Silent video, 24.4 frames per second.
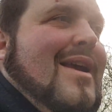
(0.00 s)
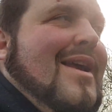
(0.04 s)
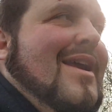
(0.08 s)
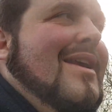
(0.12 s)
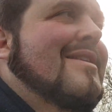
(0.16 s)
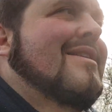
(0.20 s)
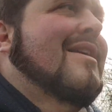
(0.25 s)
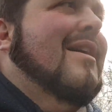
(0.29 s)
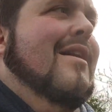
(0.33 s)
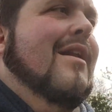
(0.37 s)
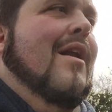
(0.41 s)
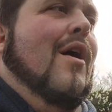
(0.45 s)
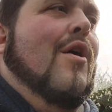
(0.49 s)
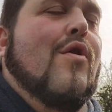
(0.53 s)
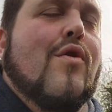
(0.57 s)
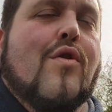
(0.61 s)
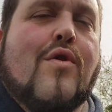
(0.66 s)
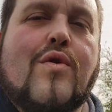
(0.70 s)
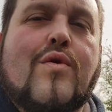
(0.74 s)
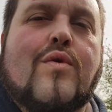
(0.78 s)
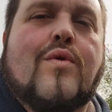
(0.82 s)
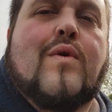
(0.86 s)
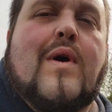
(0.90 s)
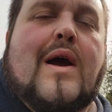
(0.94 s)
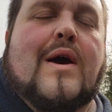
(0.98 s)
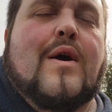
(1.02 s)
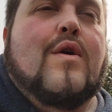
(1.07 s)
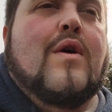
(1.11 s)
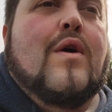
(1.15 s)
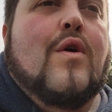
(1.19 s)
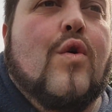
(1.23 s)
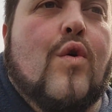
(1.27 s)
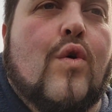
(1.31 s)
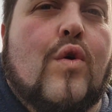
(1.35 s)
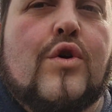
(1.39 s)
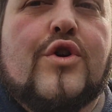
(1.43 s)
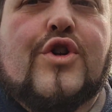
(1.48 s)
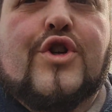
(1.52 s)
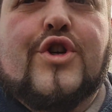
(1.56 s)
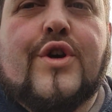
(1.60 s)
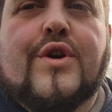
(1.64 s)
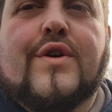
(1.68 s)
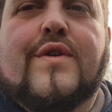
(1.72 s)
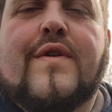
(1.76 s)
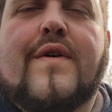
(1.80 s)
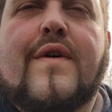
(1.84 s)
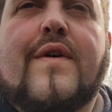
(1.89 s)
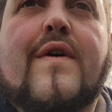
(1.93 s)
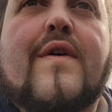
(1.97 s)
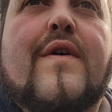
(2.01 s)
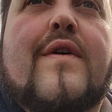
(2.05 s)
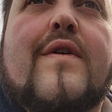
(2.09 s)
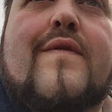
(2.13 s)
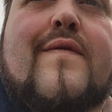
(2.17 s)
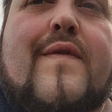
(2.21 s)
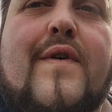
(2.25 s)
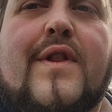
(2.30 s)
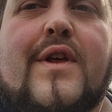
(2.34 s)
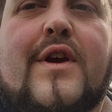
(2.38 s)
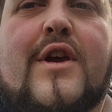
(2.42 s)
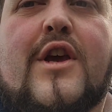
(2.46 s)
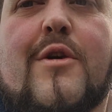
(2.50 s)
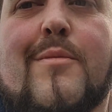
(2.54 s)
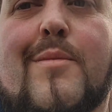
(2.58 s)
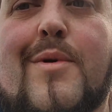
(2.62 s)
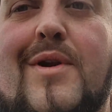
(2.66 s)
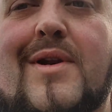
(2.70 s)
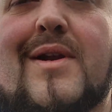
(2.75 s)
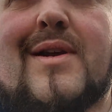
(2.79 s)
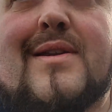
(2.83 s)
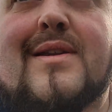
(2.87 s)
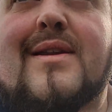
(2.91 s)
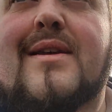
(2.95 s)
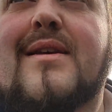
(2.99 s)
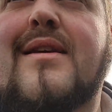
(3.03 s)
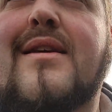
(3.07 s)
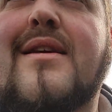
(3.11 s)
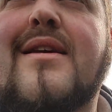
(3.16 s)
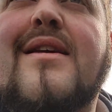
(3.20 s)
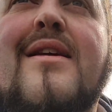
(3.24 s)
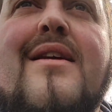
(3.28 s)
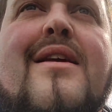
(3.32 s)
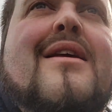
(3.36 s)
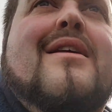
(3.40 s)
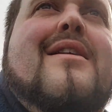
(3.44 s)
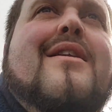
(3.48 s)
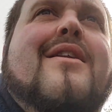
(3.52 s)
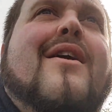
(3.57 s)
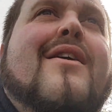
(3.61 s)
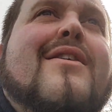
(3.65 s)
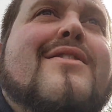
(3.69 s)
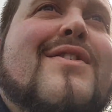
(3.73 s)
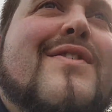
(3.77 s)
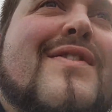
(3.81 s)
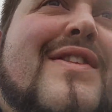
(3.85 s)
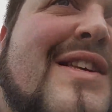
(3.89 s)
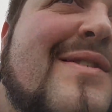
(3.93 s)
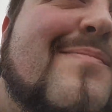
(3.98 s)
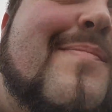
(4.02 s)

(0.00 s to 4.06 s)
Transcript: It's a local orchard for the community. No, it's on this